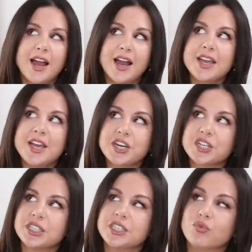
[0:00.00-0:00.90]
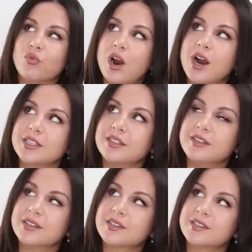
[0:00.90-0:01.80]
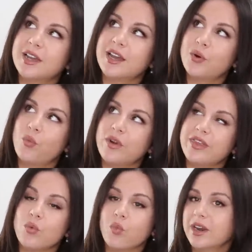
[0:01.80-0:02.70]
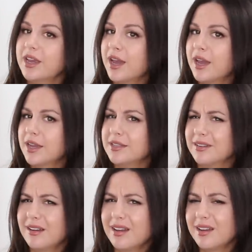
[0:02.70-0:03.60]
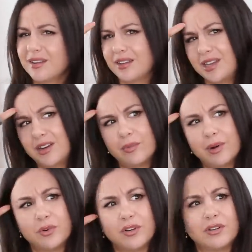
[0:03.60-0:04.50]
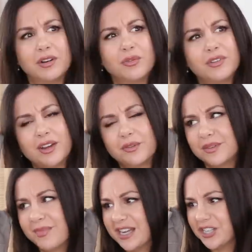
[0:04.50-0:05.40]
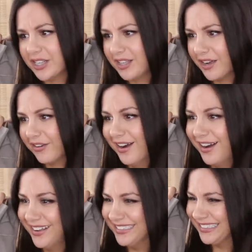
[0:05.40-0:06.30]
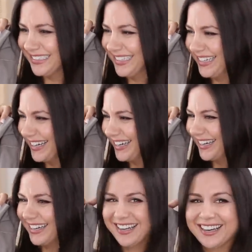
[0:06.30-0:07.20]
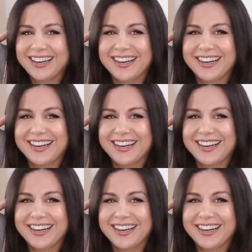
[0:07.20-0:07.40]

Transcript: I actually rocked this set with a Whitney hat, did I? I can't remember if I was imagining that or not.